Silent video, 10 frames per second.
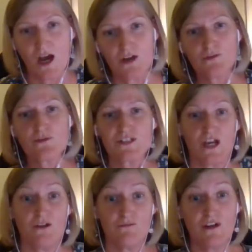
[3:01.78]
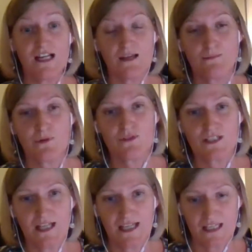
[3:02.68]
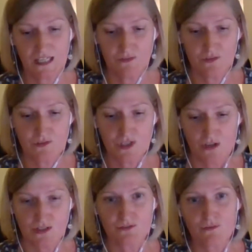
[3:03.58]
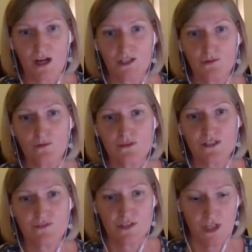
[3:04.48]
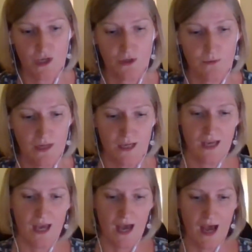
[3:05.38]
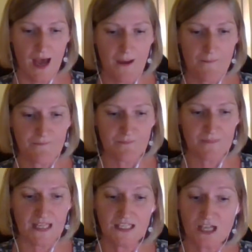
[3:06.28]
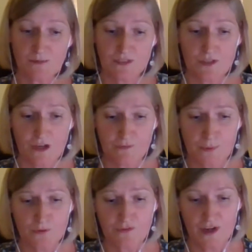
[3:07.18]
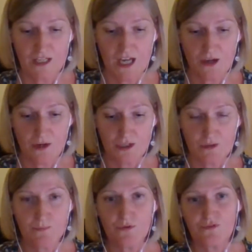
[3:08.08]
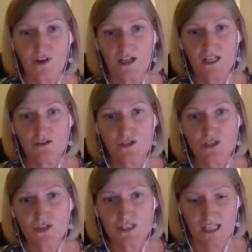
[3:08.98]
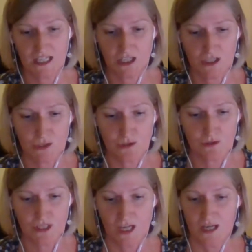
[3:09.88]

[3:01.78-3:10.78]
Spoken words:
And also, really importantly, if you've chosen the right course for you. In terms of portfolio, a good portfolio should include